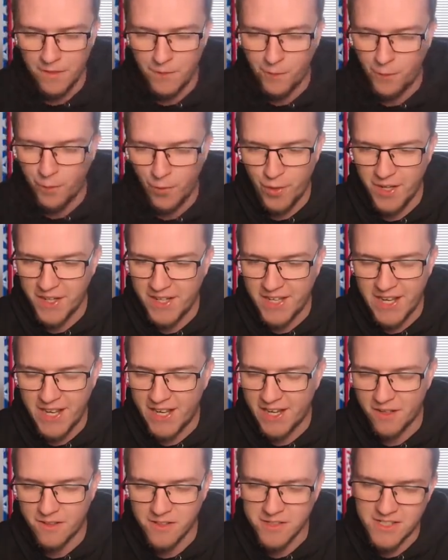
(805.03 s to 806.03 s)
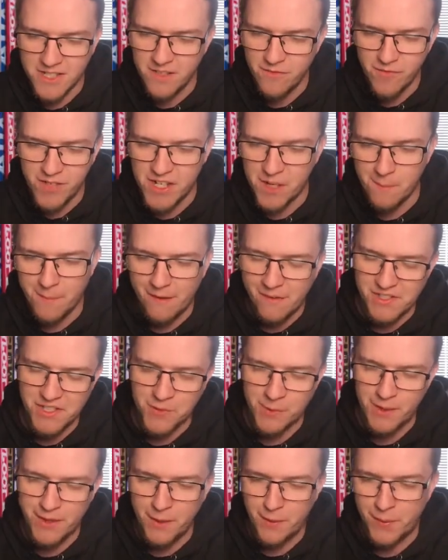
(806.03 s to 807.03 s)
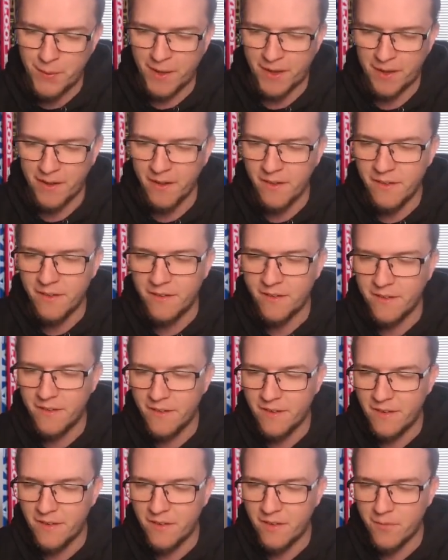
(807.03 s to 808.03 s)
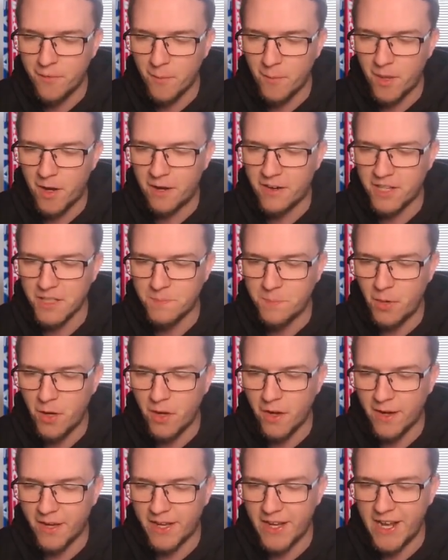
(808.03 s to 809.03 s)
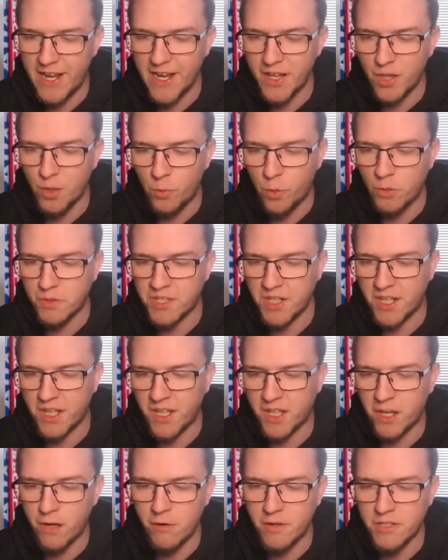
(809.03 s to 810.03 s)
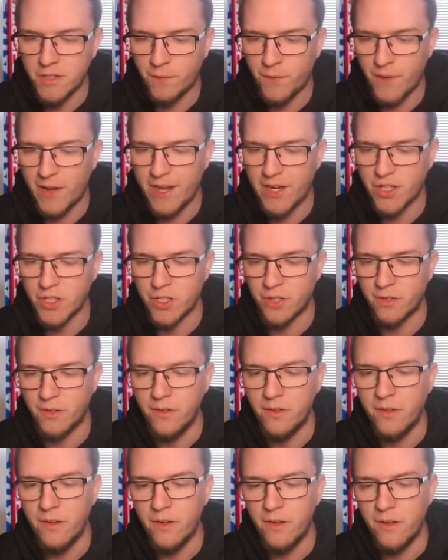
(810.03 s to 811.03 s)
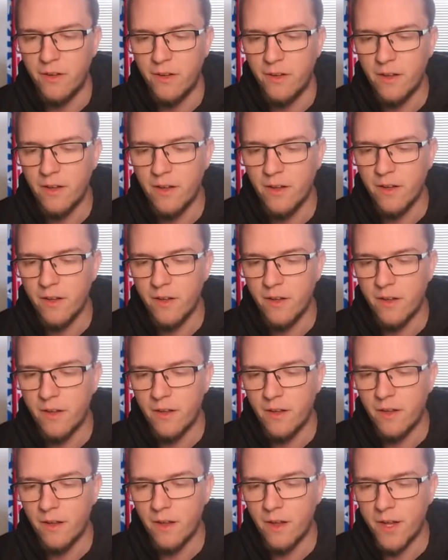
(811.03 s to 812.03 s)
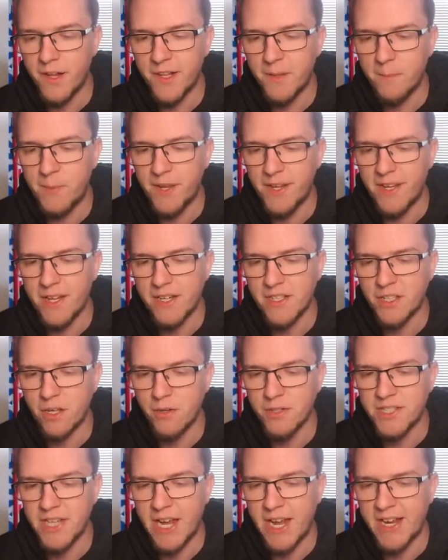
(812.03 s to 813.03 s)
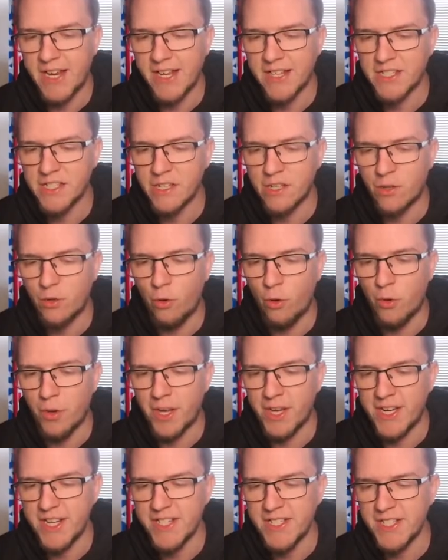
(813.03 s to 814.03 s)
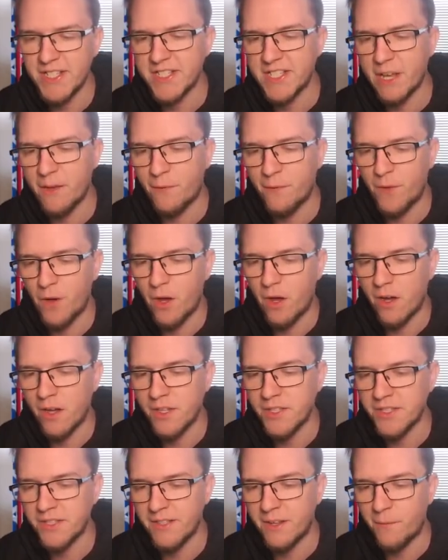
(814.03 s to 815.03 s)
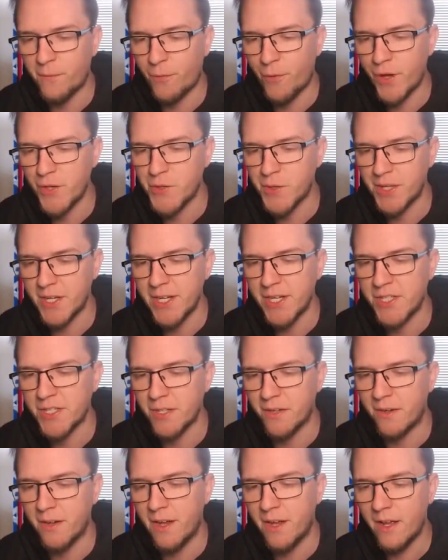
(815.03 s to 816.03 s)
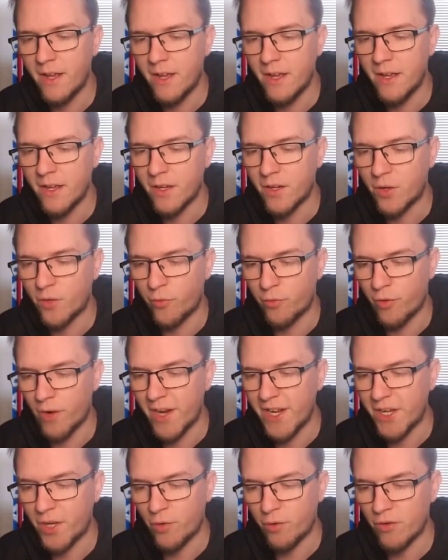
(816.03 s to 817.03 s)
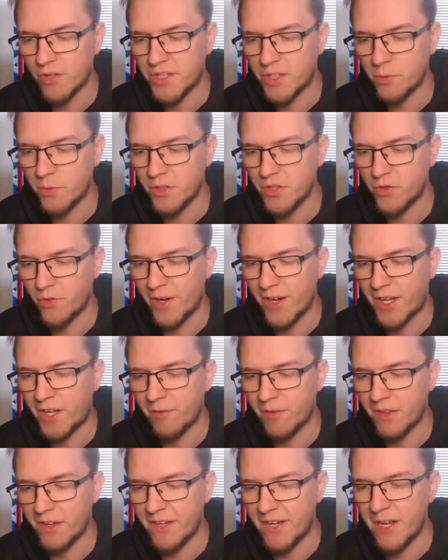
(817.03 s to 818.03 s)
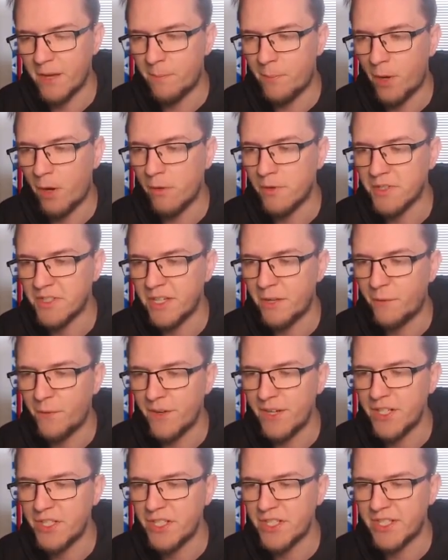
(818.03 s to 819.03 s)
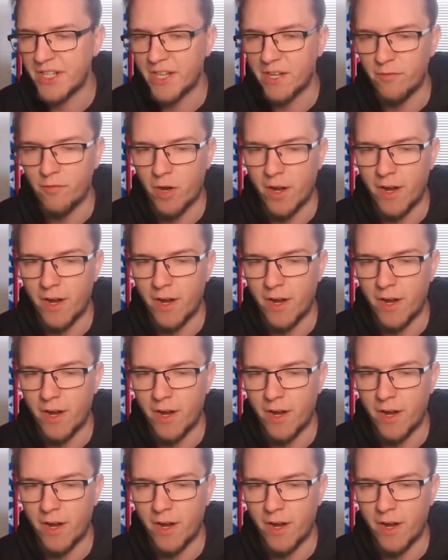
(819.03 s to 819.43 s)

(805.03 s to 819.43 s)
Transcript: The free kick didn't really amount to anything from Marcus Berg. It hit the wall, took a huge deflection. And then Pinas goes to head it into the corner. Nissen's there first. And then Frederick Nissen, great cross to Ondrejka at the near post. And he finishes it.